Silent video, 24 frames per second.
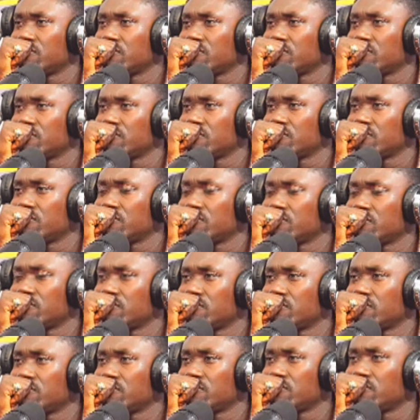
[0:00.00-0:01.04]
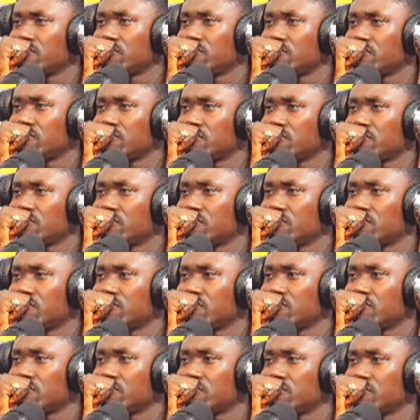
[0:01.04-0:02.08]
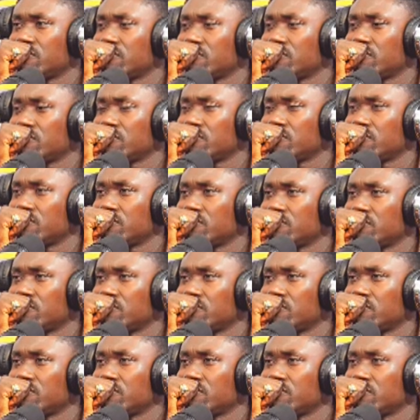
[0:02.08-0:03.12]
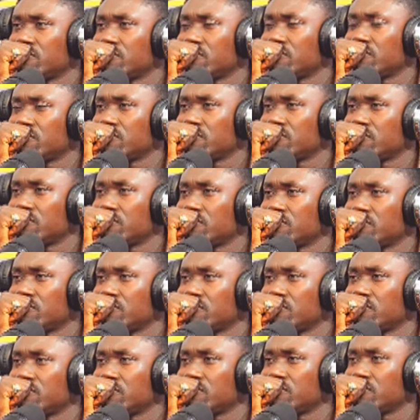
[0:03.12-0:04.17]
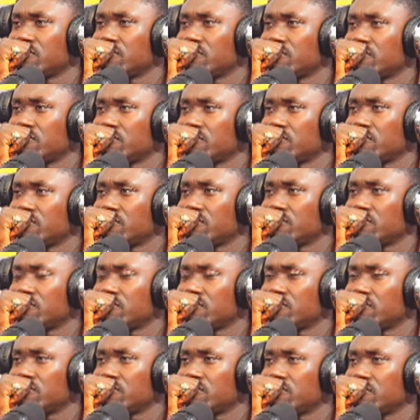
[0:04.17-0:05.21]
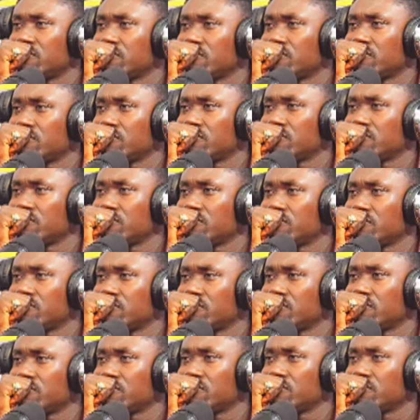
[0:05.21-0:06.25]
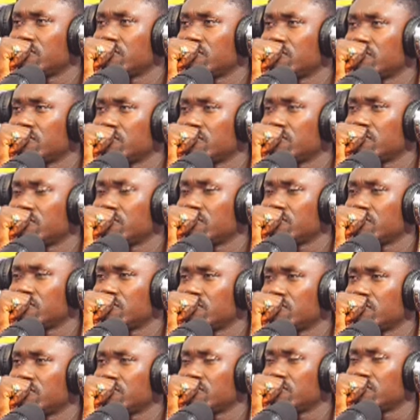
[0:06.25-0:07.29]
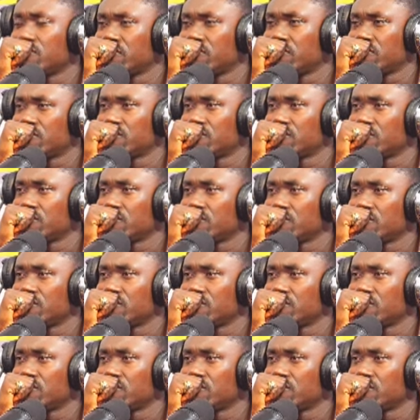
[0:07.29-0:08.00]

(not speaking)